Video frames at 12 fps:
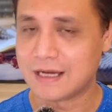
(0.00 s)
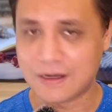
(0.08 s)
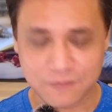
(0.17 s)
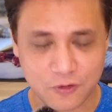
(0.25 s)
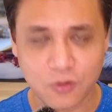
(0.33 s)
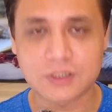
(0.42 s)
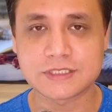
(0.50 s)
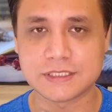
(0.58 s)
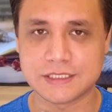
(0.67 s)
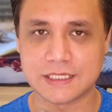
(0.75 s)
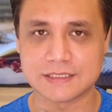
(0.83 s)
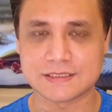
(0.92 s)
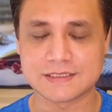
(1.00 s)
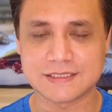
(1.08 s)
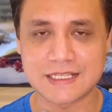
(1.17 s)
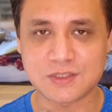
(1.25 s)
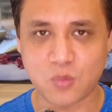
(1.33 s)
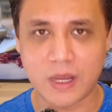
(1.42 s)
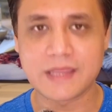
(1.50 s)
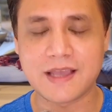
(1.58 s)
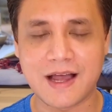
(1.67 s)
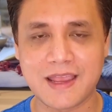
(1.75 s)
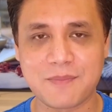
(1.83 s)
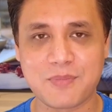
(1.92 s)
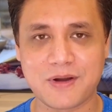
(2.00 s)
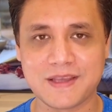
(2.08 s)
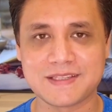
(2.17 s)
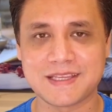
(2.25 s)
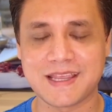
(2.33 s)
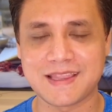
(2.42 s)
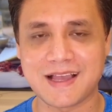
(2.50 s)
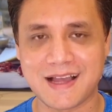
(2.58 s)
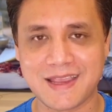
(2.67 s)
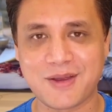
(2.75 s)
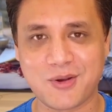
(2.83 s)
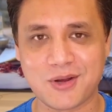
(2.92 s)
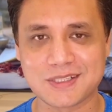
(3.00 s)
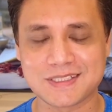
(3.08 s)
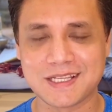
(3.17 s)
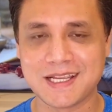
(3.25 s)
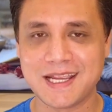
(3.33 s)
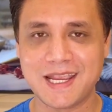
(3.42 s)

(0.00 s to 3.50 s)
Of course it does. That's why the high pricing and the high cost.